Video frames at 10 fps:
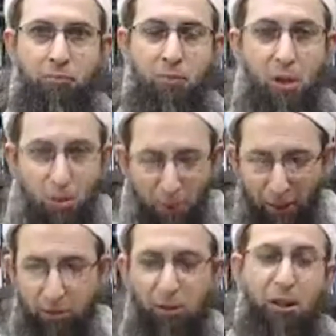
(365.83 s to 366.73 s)
Their
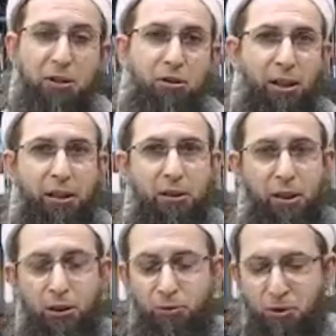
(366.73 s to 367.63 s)
path, Allah is
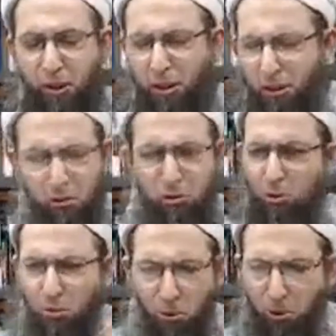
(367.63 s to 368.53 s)
guiding towards that. And
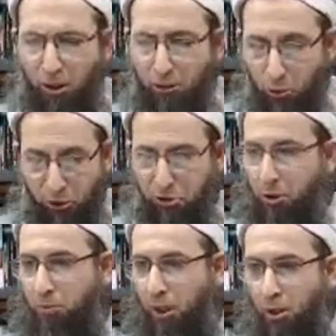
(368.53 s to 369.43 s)
so, oh Allah, the question
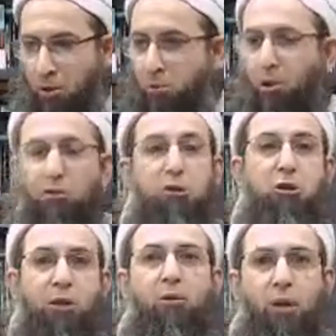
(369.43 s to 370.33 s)
comes: who are the
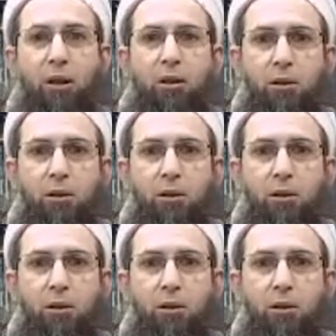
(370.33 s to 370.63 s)
Rijalullah?